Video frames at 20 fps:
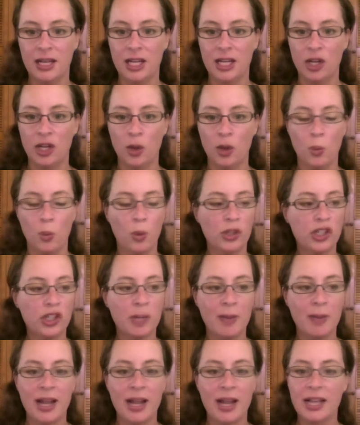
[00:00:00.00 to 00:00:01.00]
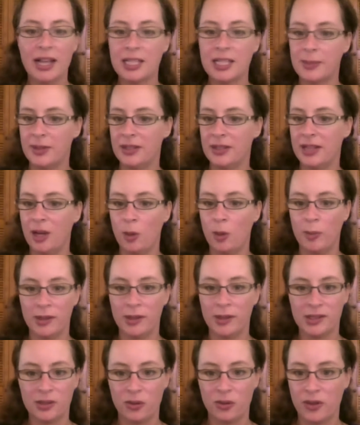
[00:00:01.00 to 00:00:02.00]
Watching my husband help
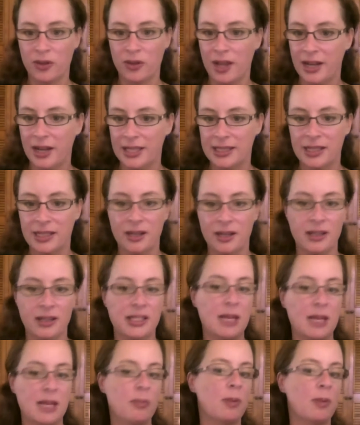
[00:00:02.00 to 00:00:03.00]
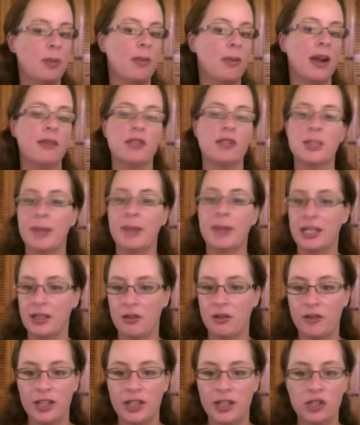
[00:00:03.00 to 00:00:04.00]
us through that incident, deepen my respect and
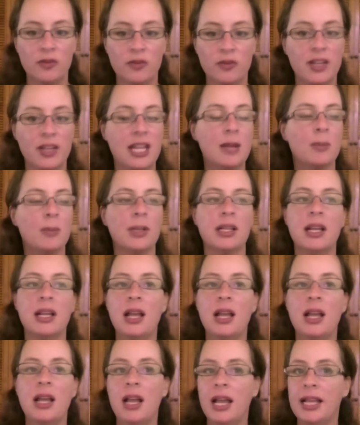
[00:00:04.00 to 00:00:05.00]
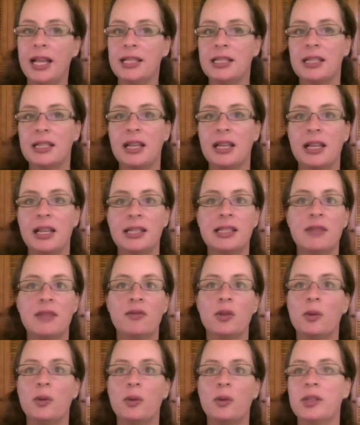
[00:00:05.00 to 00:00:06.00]
affection for him, and it's
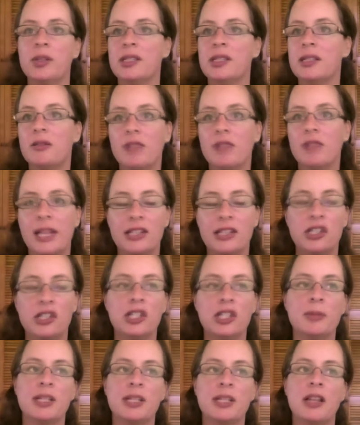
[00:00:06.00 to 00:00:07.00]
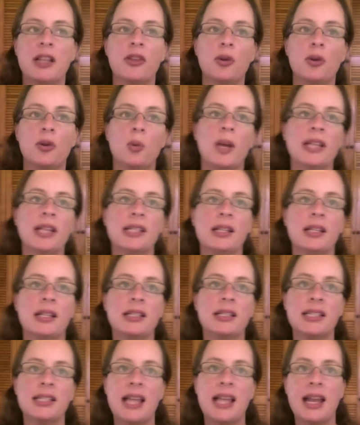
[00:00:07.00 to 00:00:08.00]
influenced relationships in other good ways.
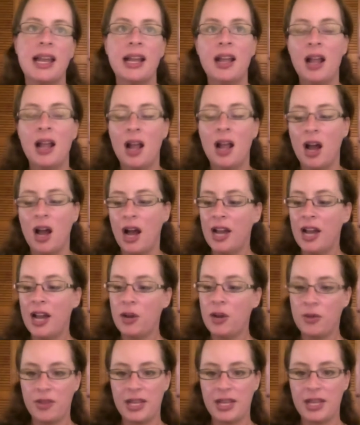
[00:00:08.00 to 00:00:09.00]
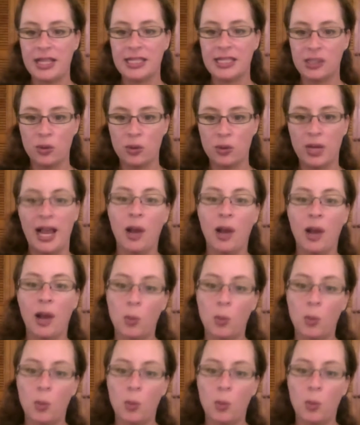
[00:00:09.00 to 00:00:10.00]
And saying, I don't think this good
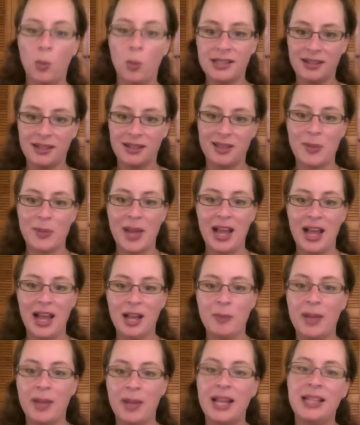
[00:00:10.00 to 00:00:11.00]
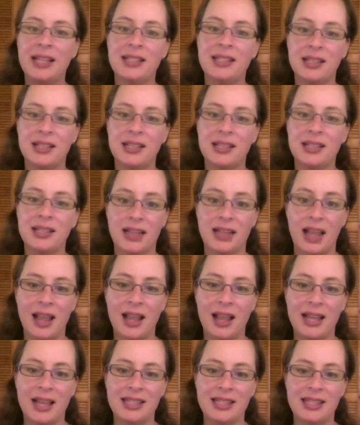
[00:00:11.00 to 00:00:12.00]
outweighs the bad, but it
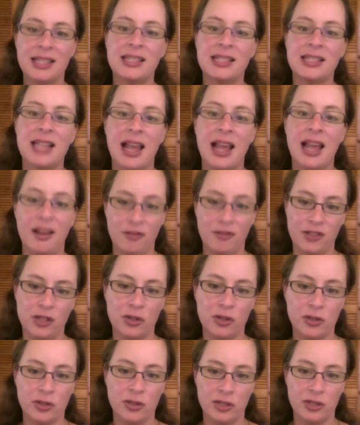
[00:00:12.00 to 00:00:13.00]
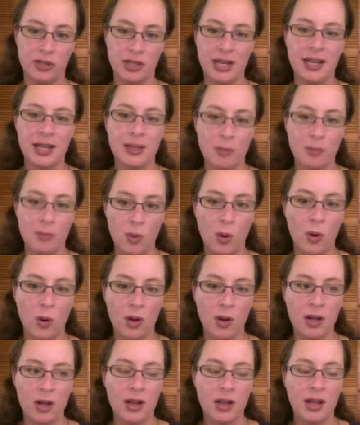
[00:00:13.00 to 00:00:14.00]
doesn't have to
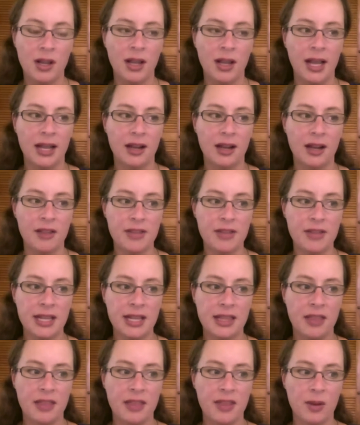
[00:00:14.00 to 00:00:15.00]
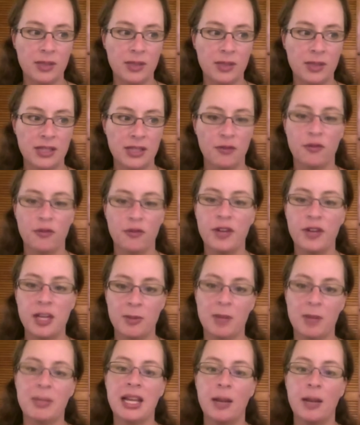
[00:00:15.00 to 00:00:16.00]
anymore. And I think that there was a freedom
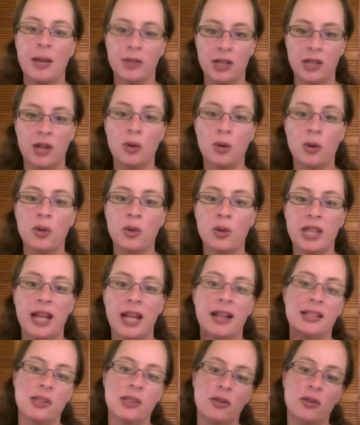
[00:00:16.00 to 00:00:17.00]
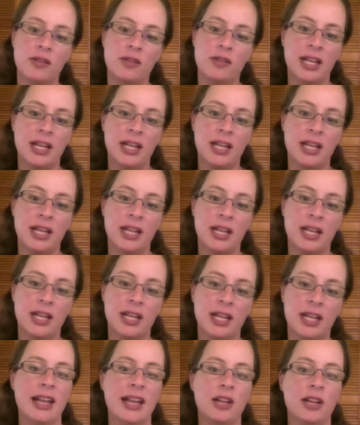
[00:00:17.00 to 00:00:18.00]
in being able to unhook that and sort of let go of the
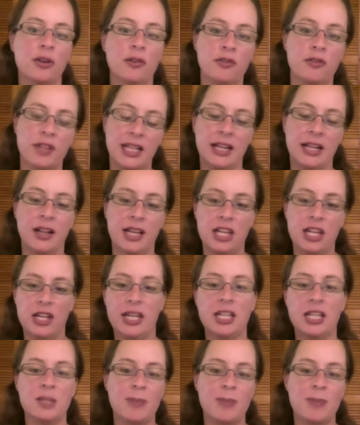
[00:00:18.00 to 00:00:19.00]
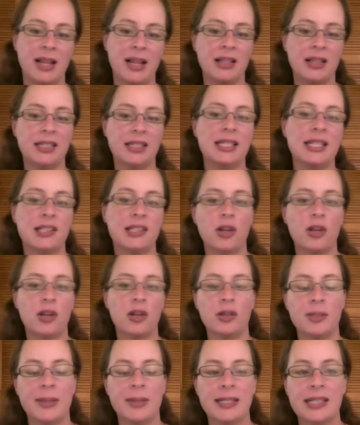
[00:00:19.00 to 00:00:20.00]
anger of feeling like you needed to balance these
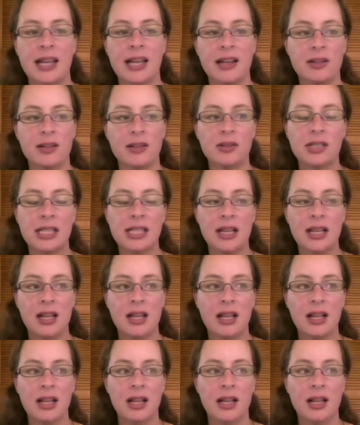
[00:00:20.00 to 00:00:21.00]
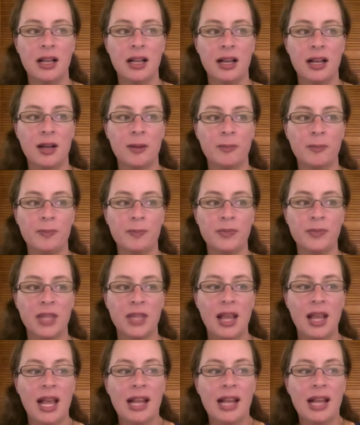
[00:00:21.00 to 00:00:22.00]
cosmic scales. And
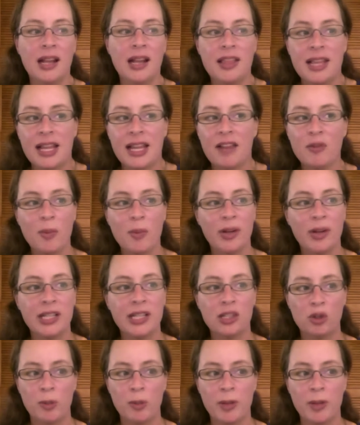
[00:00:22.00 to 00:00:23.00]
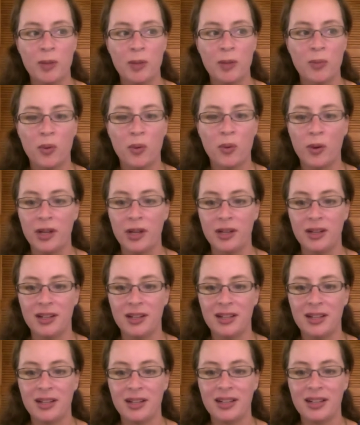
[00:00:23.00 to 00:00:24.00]
I think everybody's tripping point
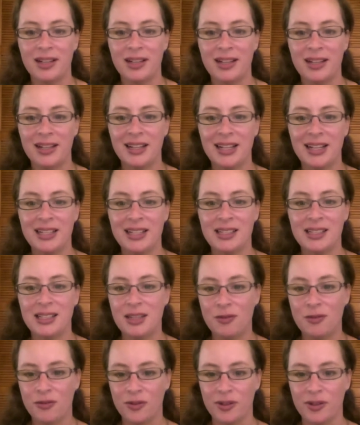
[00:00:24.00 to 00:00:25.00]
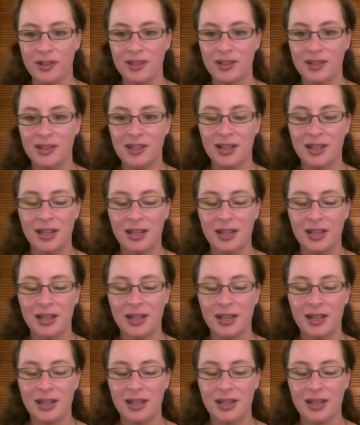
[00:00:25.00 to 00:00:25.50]
is different.